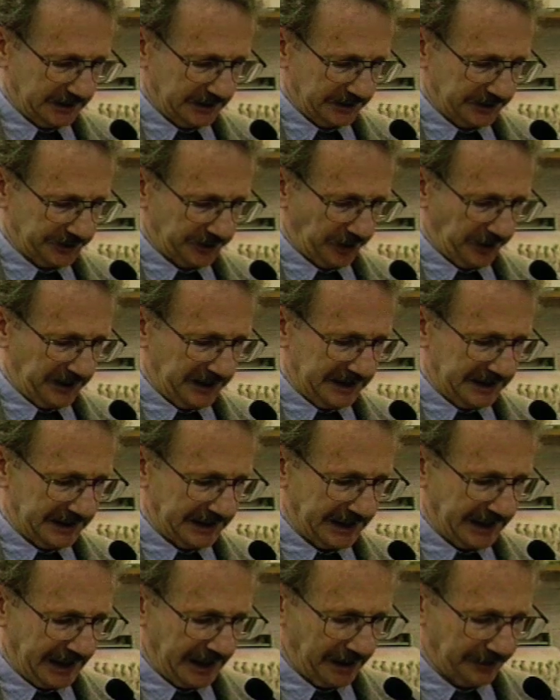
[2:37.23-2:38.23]
so he can
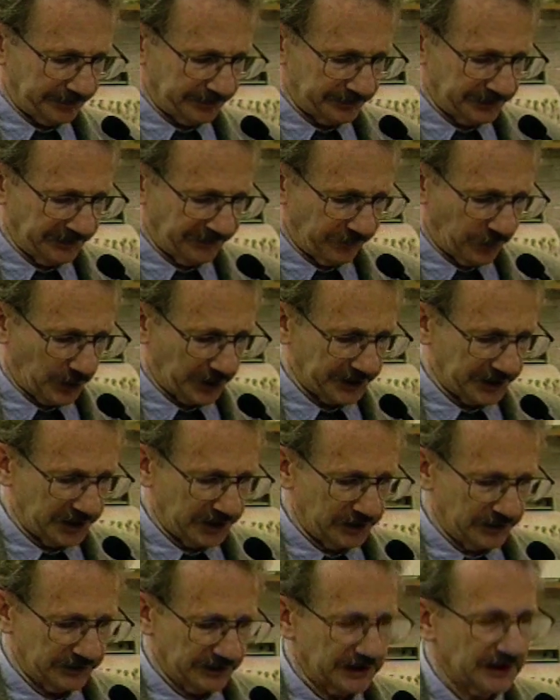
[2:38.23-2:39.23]
get up before
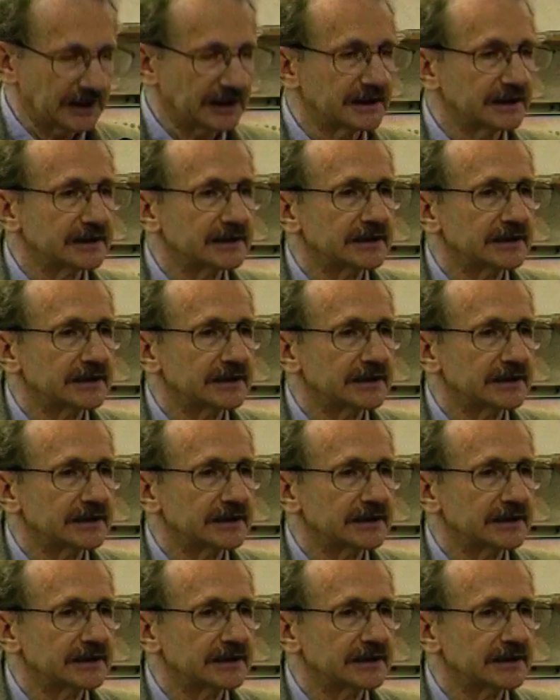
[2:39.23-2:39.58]
noon